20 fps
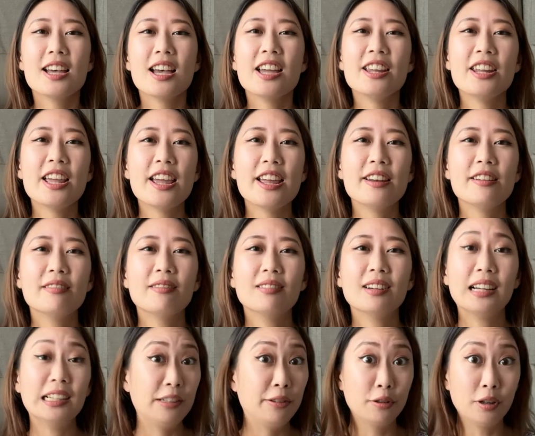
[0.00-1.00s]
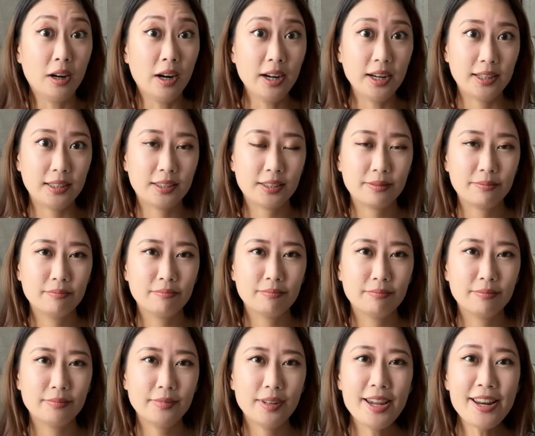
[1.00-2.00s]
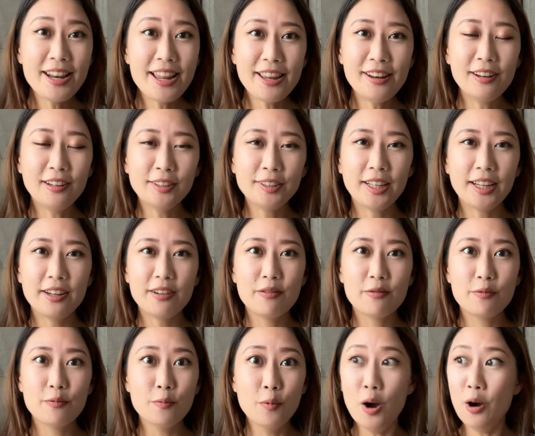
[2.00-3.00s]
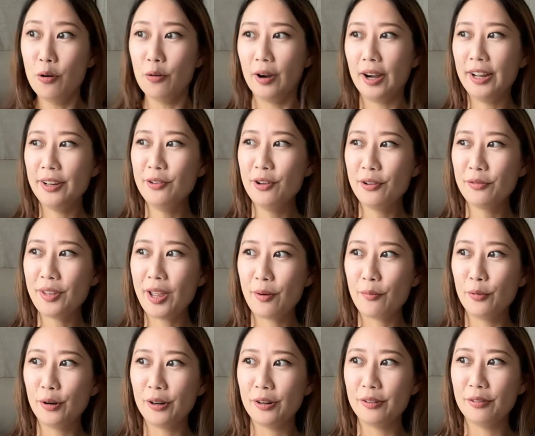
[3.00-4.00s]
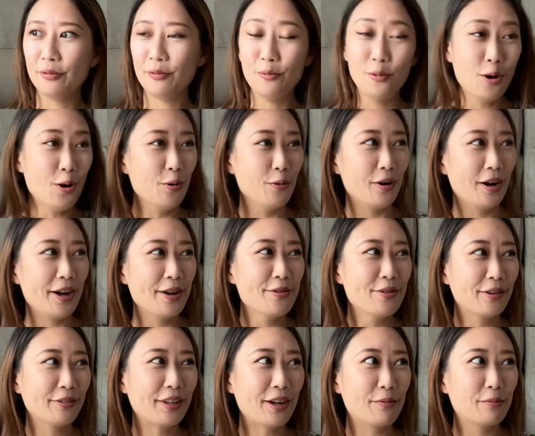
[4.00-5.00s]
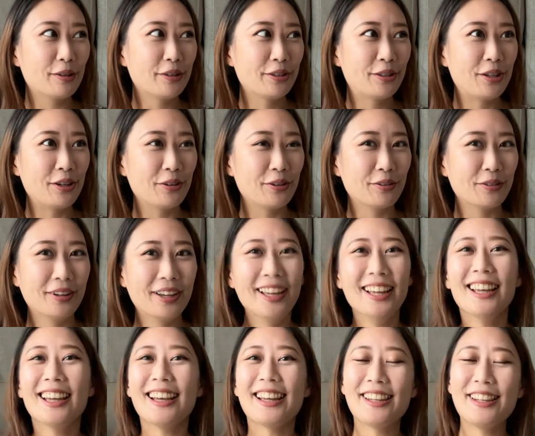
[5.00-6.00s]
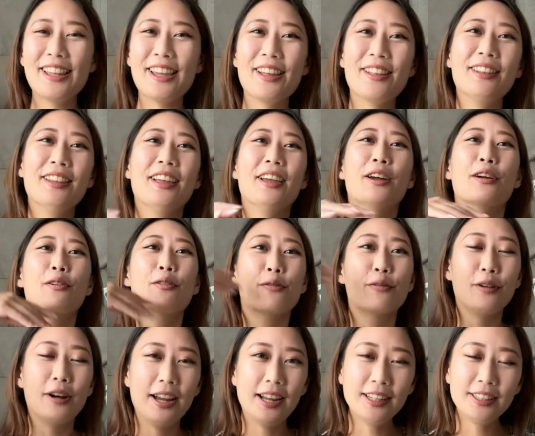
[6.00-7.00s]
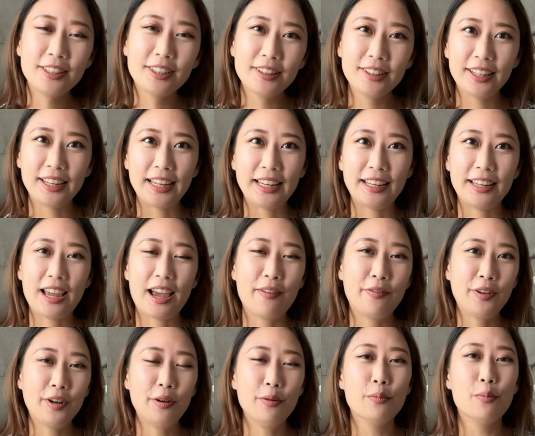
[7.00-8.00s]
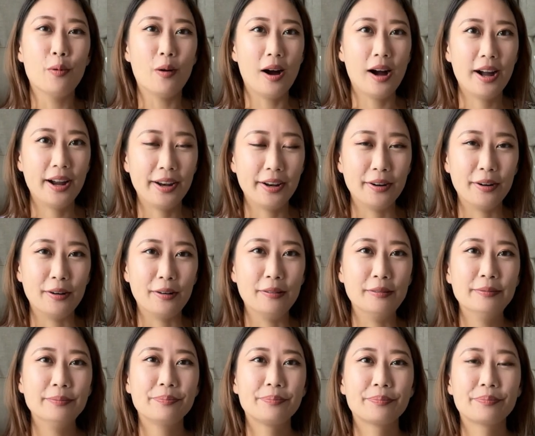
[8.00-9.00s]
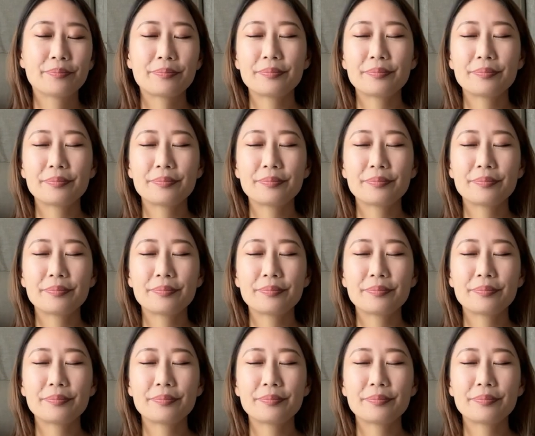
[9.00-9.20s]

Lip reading: And then I tried. And then I was like, whoa, I know that word too. And then gradually, after a while,